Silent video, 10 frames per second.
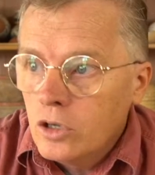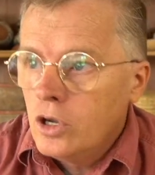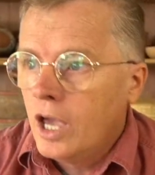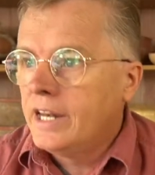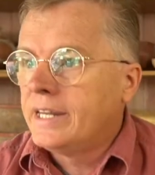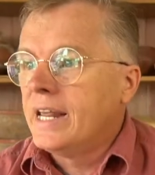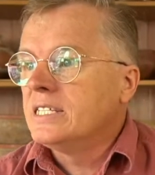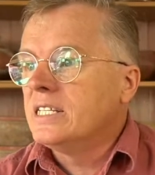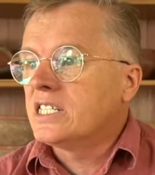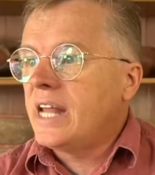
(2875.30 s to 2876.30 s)
it
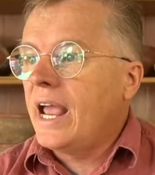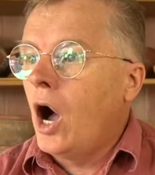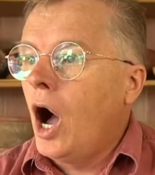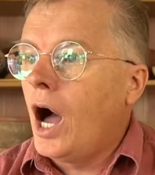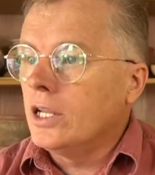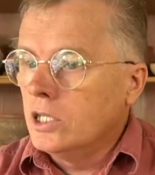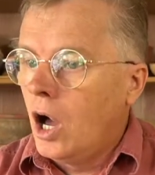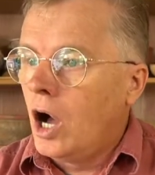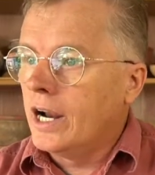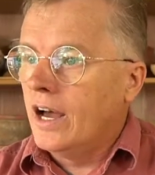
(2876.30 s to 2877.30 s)
doesn't stay hot
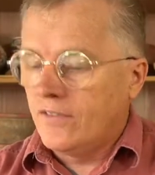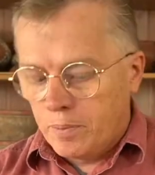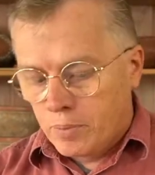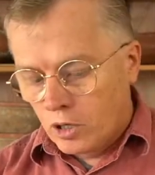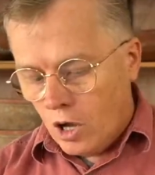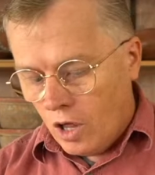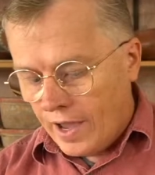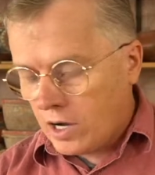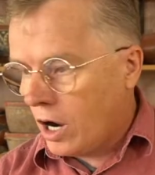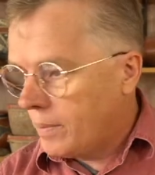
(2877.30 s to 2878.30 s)
long enough to burn all
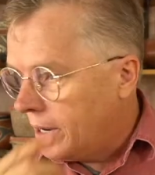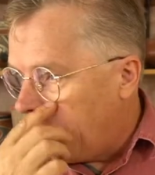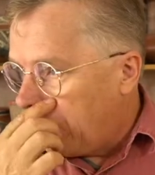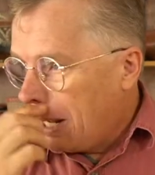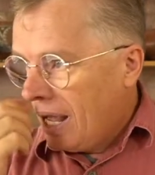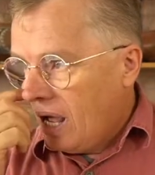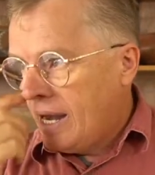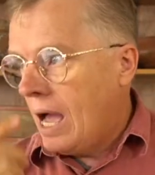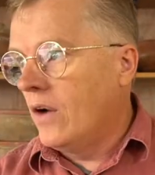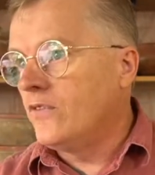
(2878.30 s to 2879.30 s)
that carbon out.
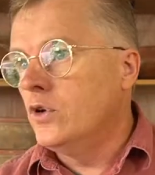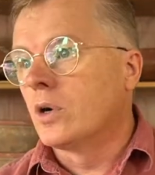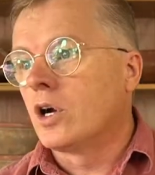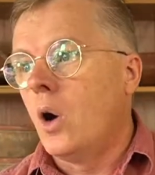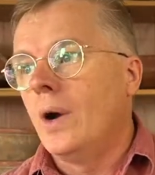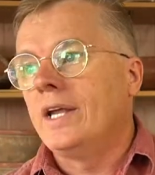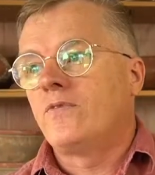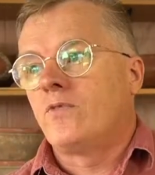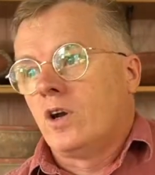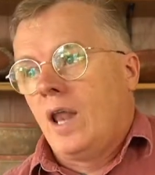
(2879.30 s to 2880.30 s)
Now, if you were going
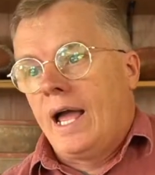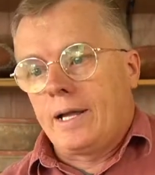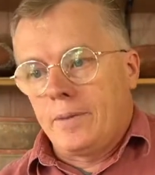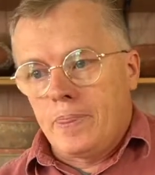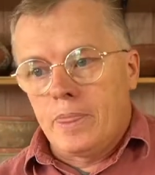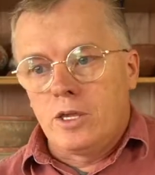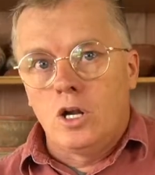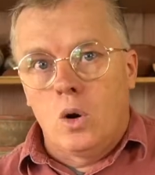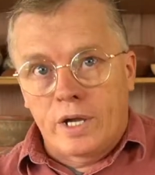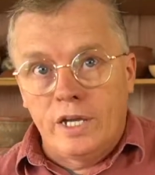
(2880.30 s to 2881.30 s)
for like you
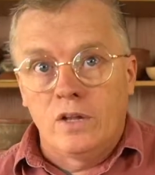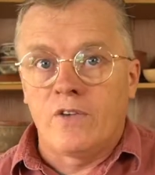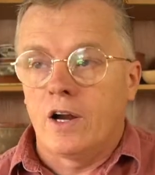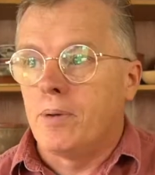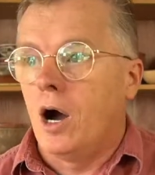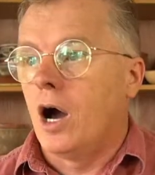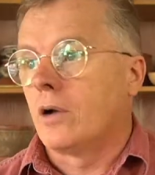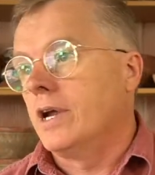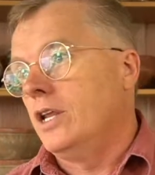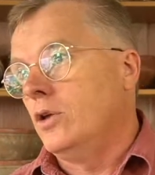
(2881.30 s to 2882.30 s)
know, kiln fired
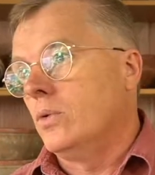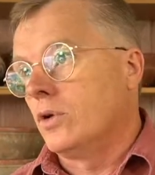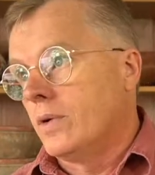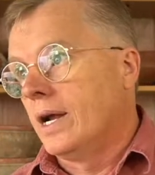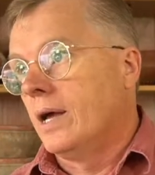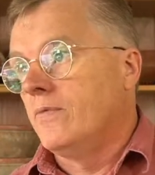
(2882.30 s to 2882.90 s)
pottery and you, you were going to